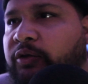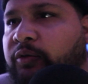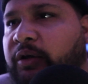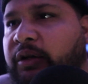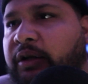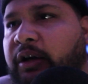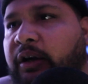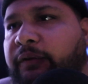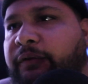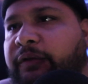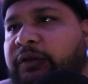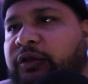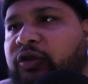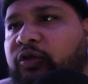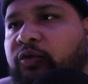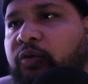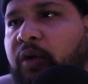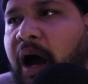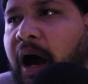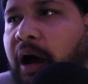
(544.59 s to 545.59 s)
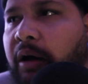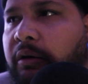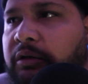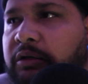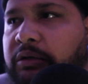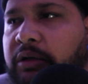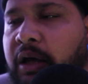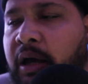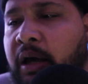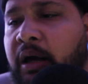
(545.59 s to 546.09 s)
You in there for 2
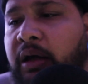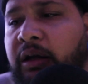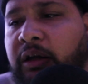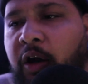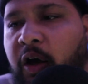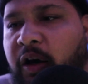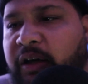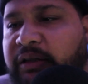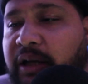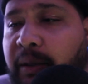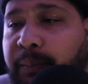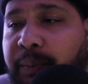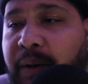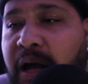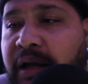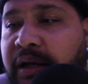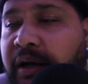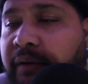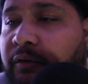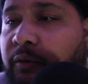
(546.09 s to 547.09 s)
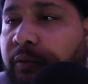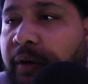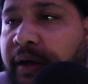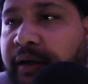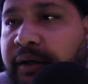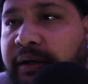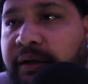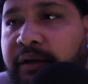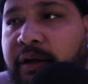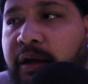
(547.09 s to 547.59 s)
hours. The longest I probably ever
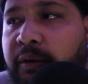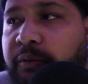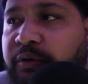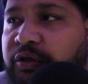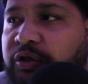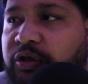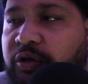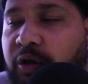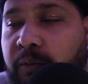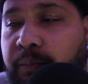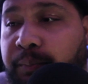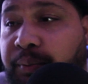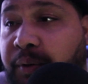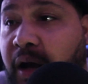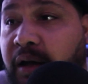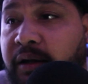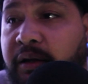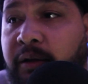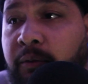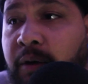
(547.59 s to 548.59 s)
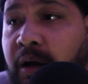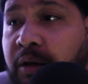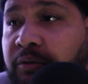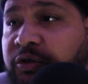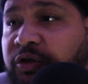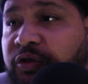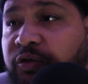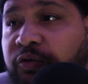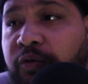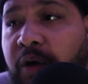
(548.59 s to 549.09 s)
waited in there was probably around
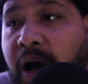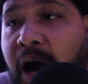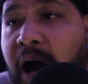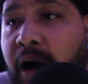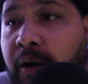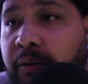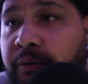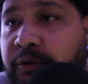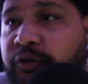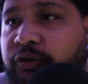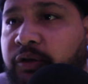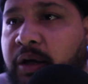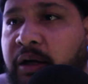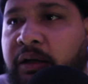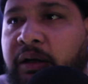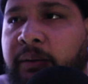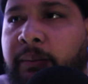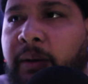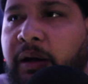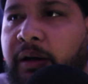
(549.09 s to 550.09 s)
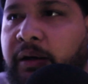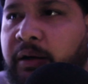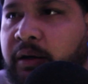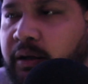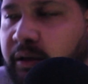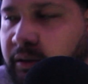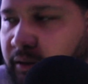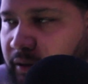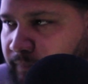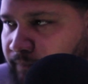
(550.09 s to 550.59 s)
2 hours trying to get my hair
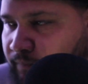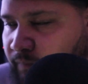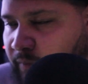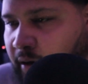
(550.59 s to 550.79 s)
cut.